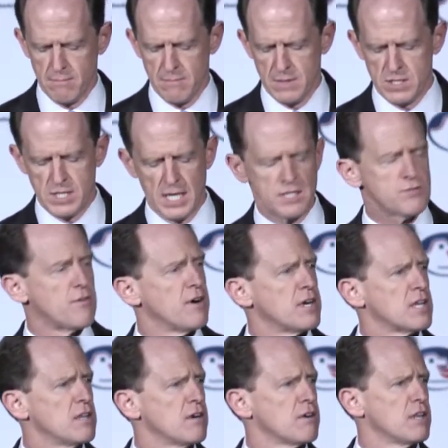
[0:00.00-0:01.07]
states very
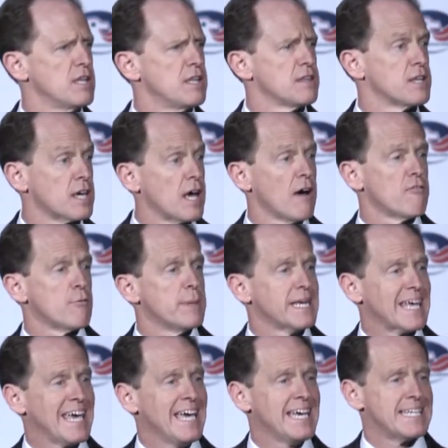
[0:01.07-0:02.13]
clearly that the
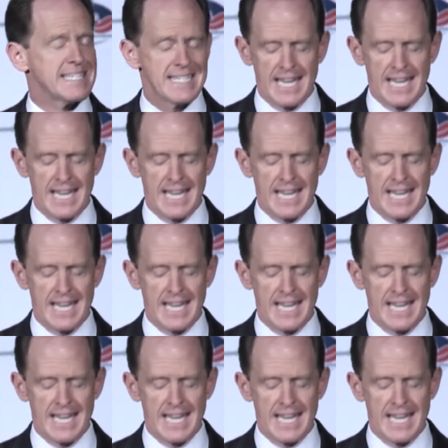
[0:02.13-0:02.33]
government can't